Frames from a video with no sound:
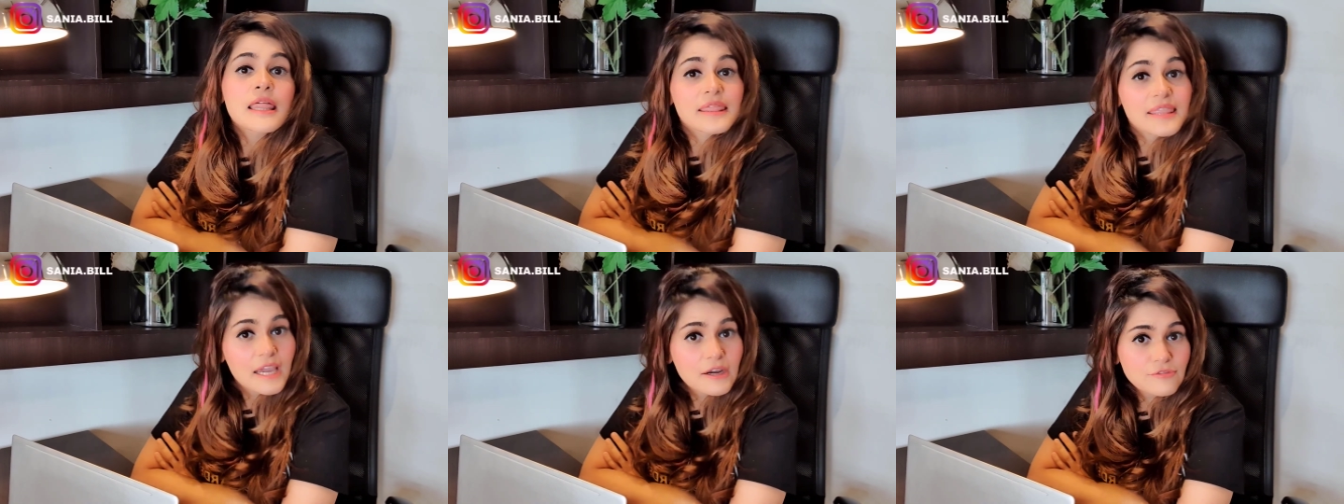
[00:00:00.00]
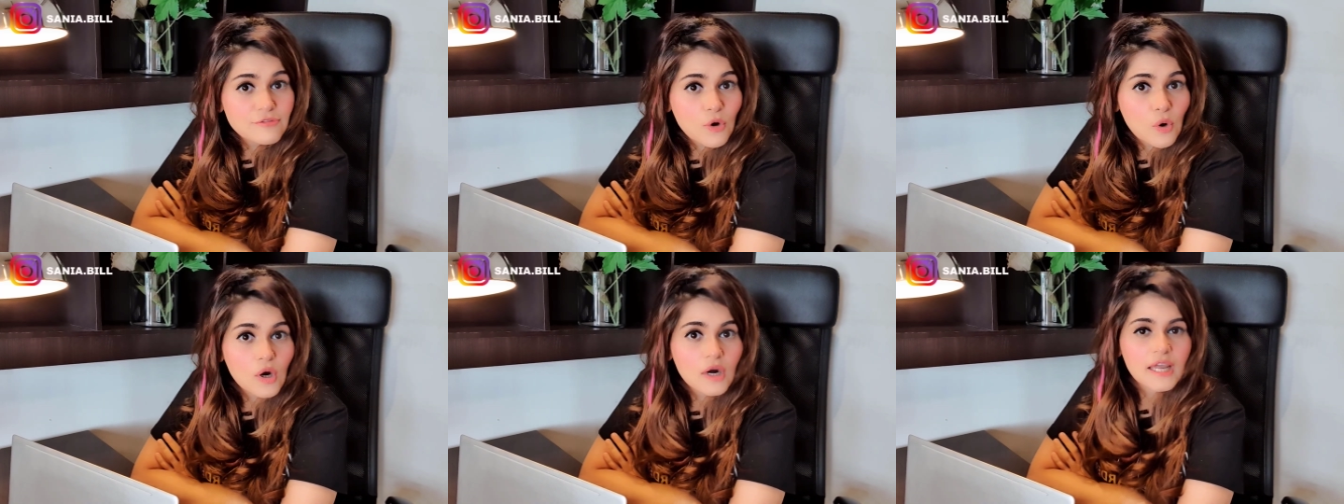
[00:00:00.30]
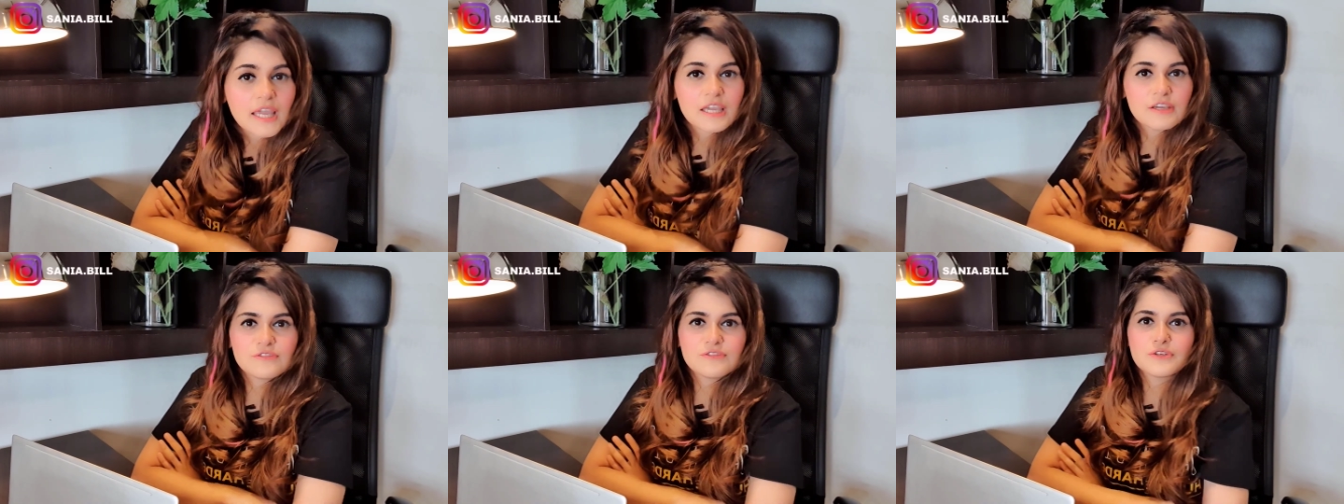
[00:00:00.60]
Therefore,
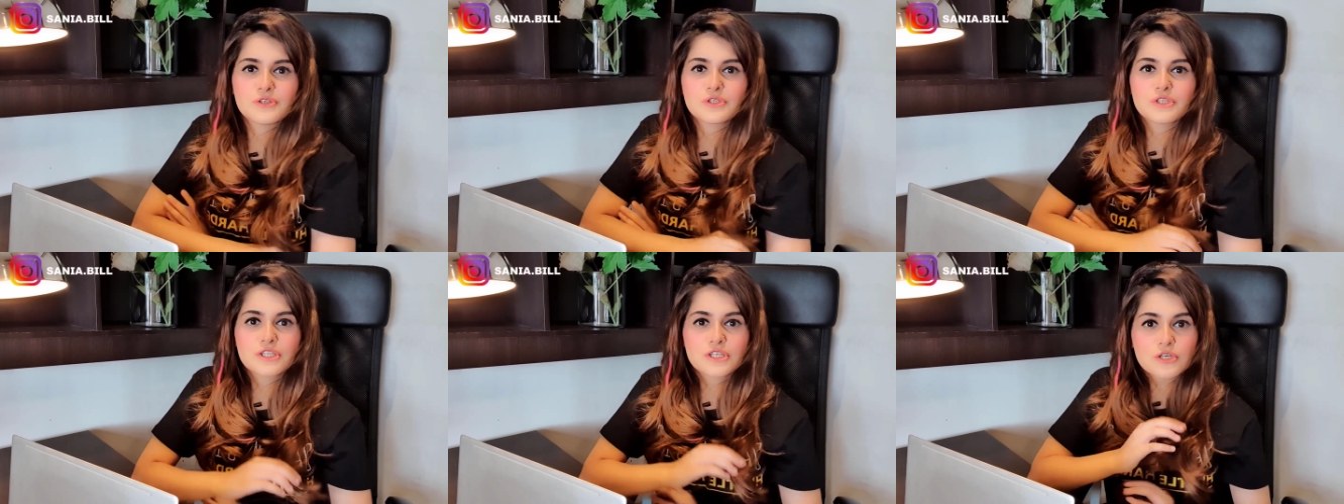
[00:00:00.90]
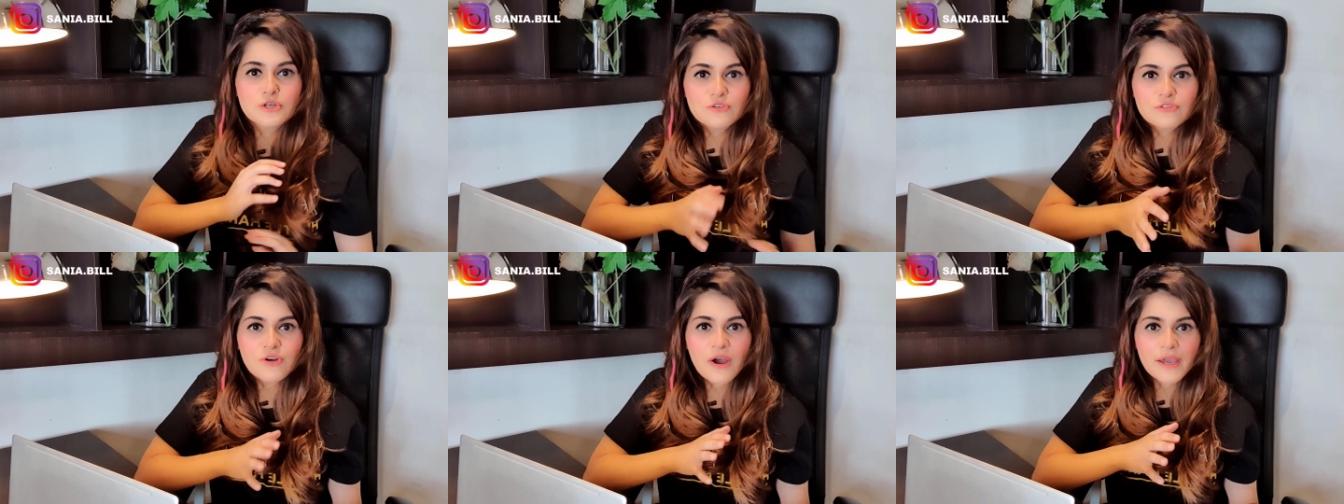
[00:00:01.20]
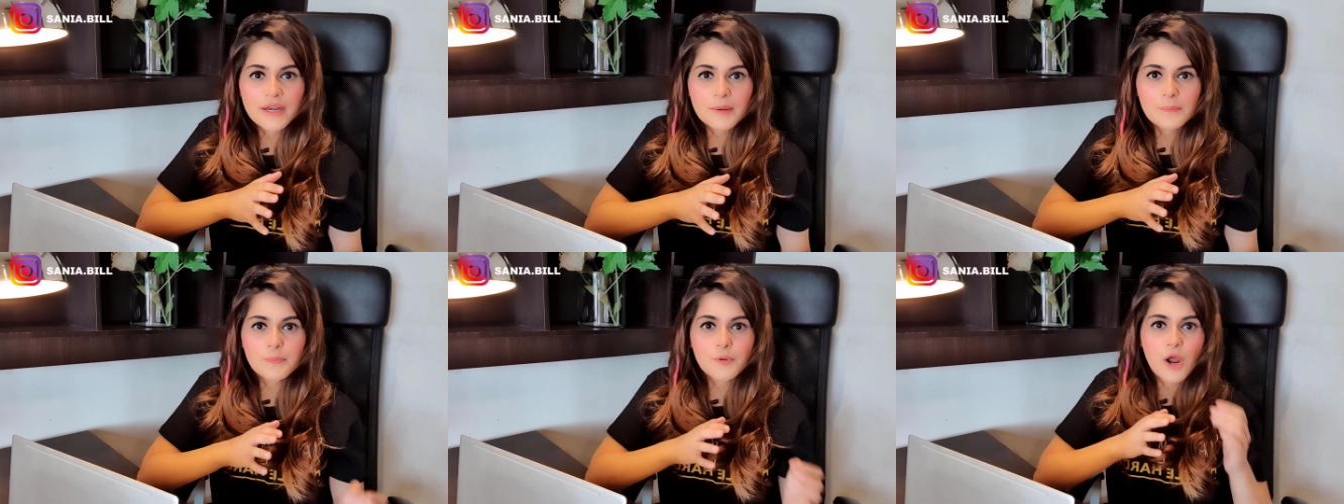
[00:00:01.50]
if you do
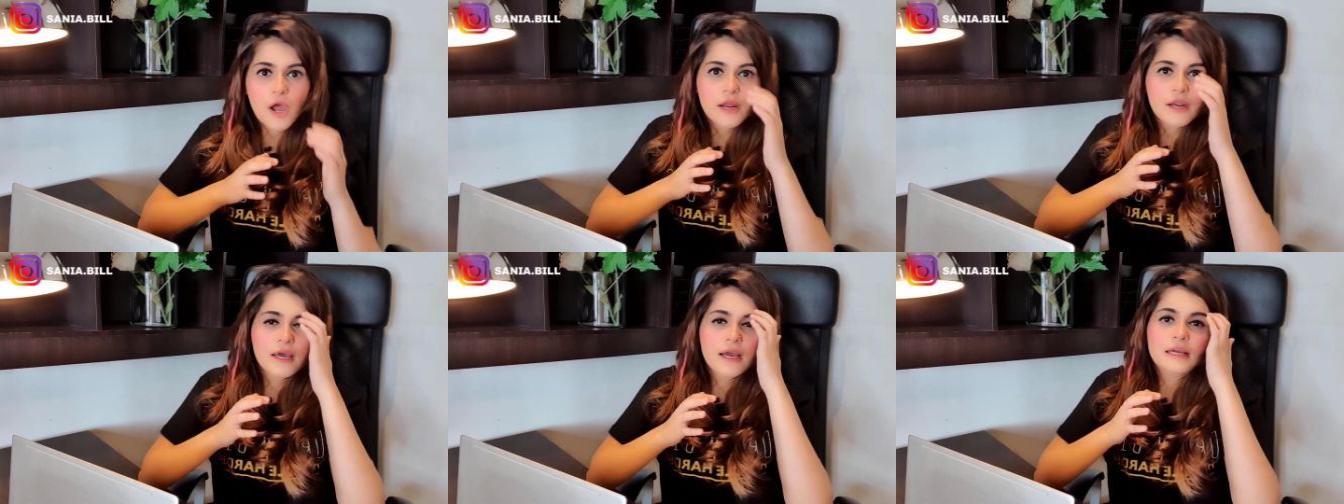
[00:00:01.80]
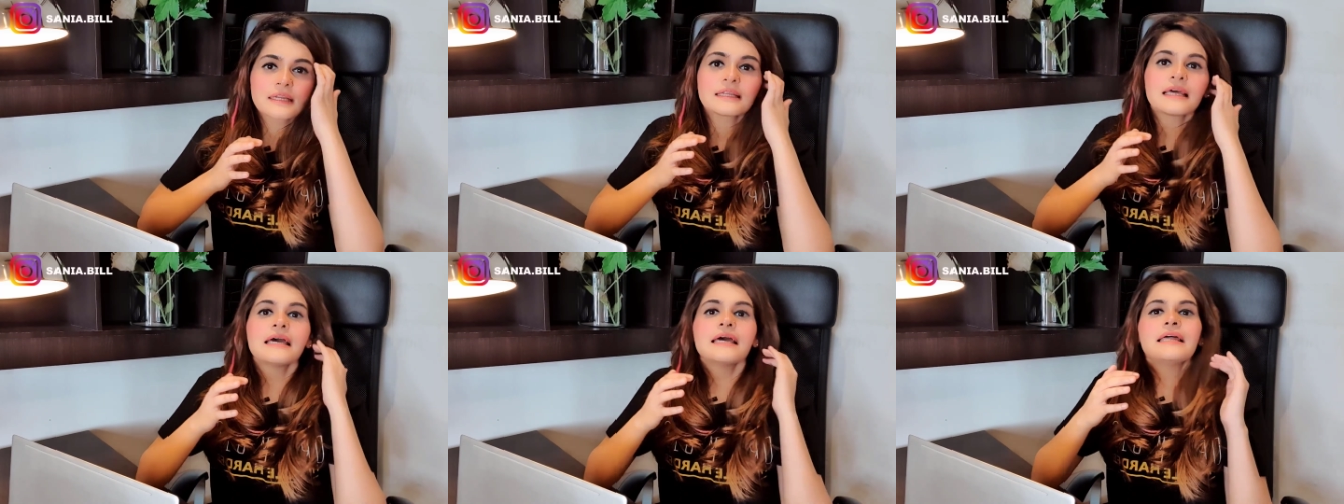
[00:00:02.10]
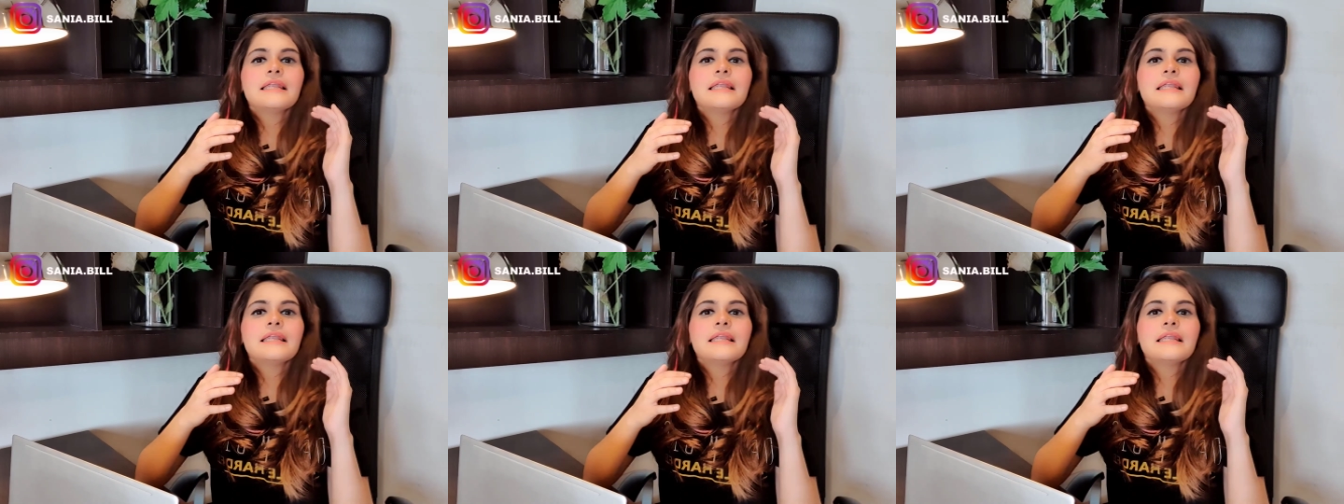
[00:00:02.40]
find a product